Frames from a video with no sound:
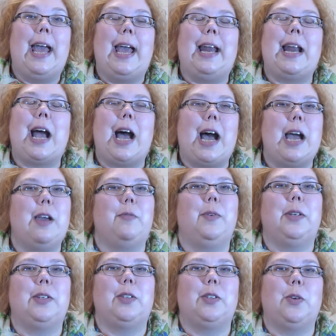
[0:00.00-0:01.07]
and I
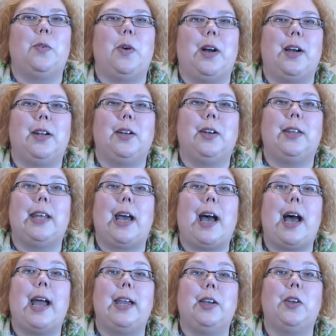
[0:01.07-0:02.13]
was so honored that
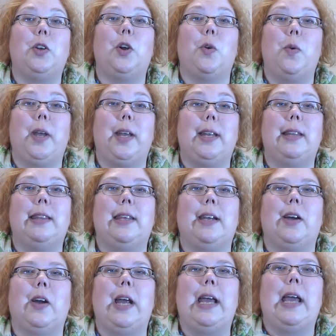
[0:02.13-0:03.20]
I could go in there